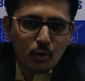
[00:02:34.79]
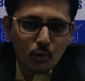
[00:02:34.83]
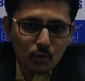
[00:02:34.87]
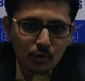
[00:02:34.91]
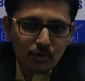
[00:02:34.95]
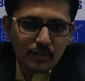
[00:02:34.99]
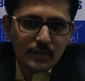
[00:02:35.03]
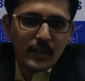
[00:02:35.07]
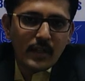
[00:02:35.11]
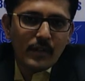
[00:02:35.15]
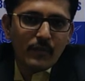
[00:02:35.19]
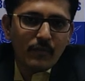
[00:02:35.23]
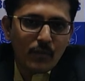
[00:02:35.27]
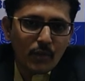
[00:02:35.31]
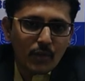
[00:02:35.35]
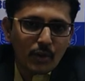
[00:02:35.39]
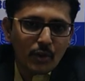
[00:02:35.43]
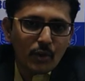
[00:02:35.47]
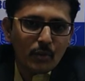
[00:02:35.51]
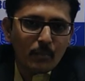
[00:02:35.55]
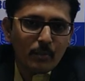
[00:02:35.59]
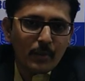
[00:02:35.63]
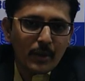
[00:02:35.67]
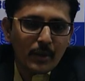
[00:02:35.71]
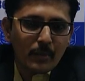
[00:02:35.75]
2
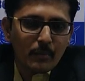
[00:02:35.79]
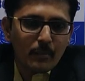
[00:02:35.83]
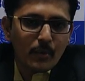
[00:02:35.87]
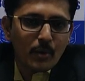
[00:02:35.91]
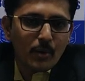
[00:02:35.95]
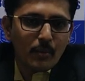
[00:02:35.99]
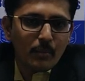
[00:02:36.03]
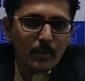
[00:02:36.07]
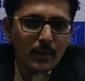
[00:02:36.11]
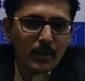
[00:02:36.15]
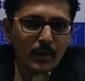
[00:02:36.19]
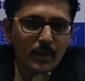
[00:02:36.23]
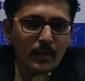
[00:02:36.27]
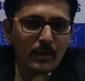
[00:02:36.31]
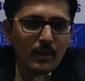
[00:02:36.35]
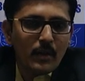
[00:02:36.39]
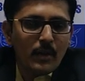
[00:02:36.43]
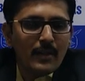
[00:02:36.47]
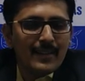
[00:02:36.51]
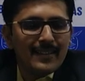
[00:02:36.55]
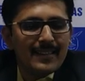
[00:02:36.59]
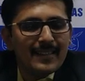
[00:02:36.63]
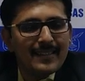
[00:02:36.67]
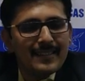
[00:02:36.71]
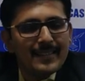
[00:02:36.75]
self-occupied property,